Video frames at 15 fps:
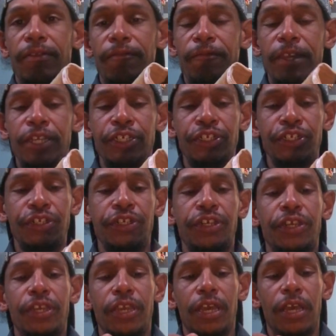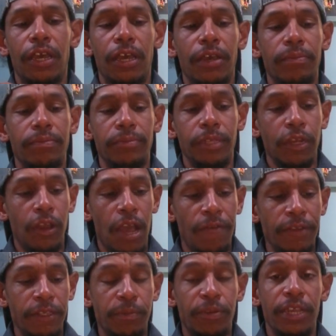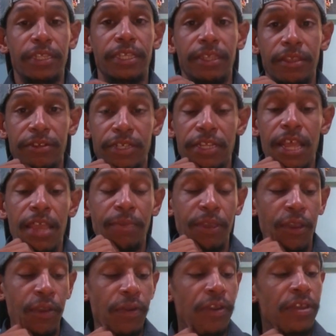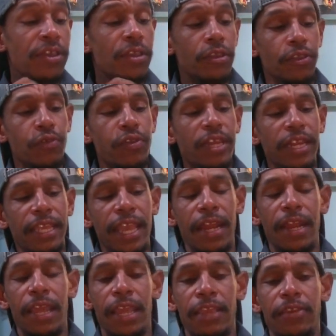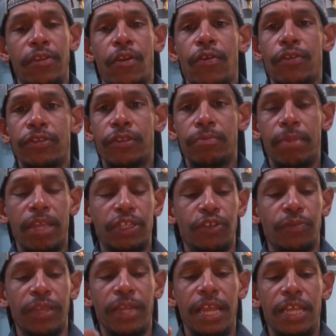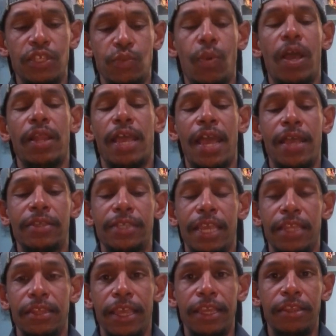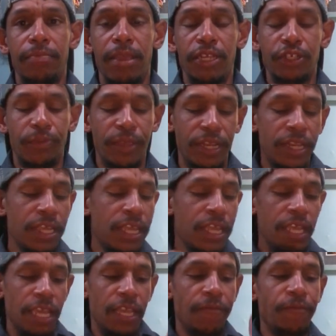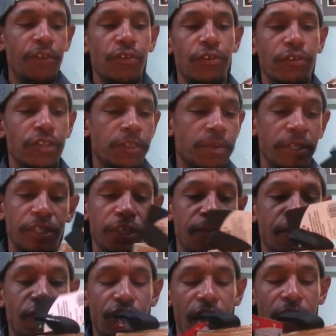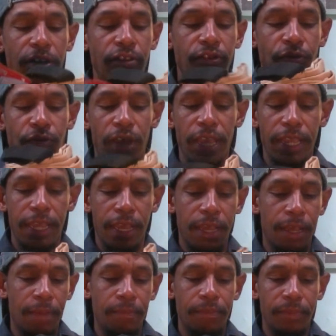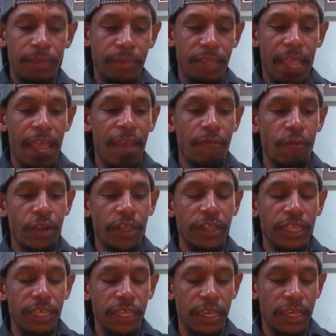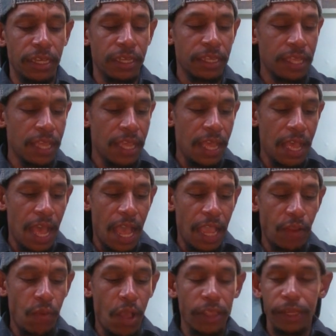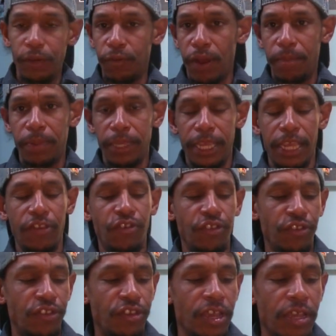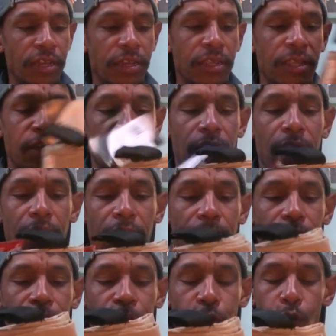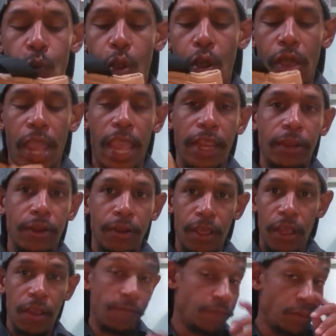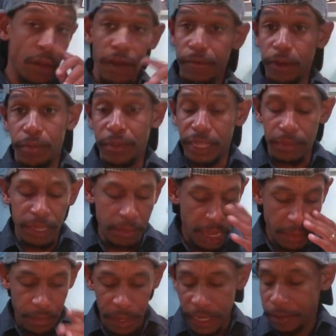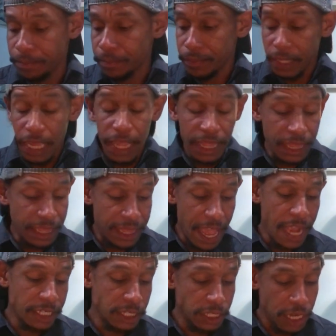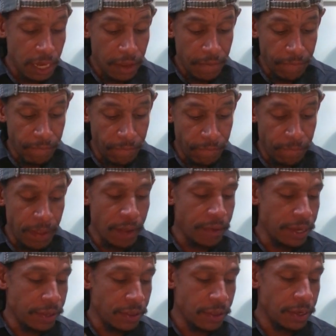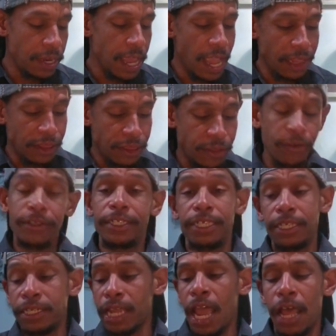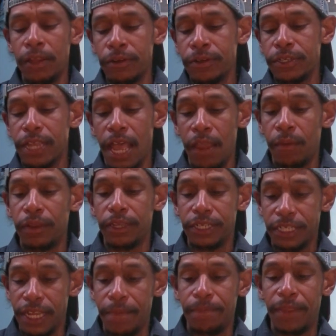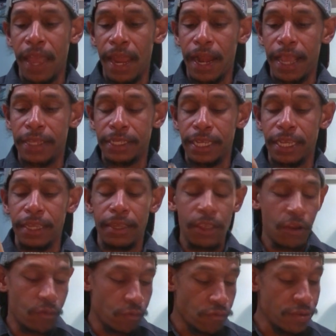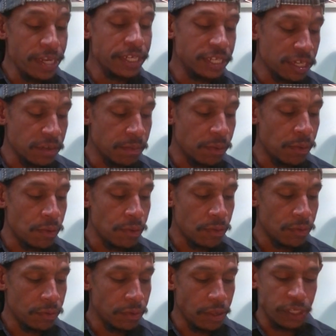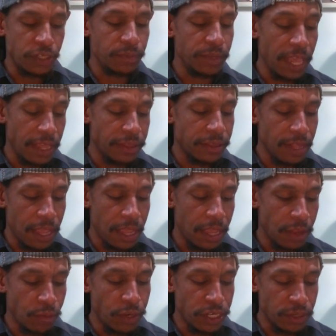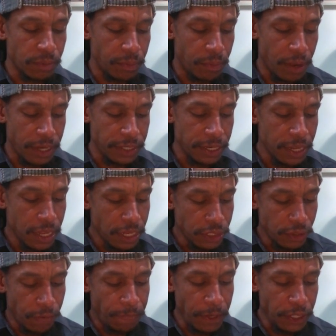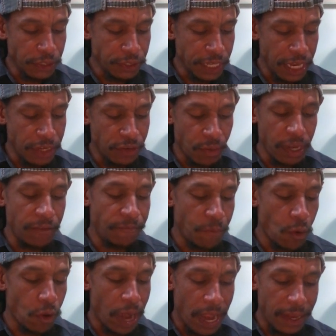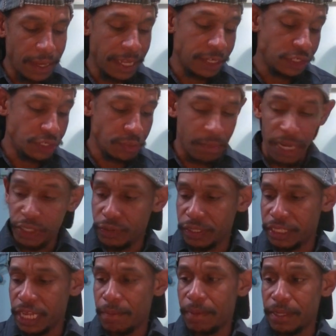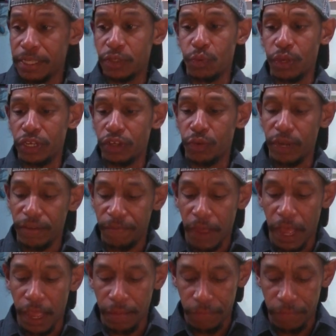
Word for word: the fish, um, you know, obviously protecting their slime coat, you can get a girth measurement as well as a length measurement if you're, especially if you're trying to do like um, to have one of the uh, high quality replications done um, for a wall hanger of whatever your PB might be. That's very good. And $13, I will accept that as a reasonable Oh, excuse me, yeah, uh, a reasonable price. So it features a 24 inch measuring tape. It says 1 to 25.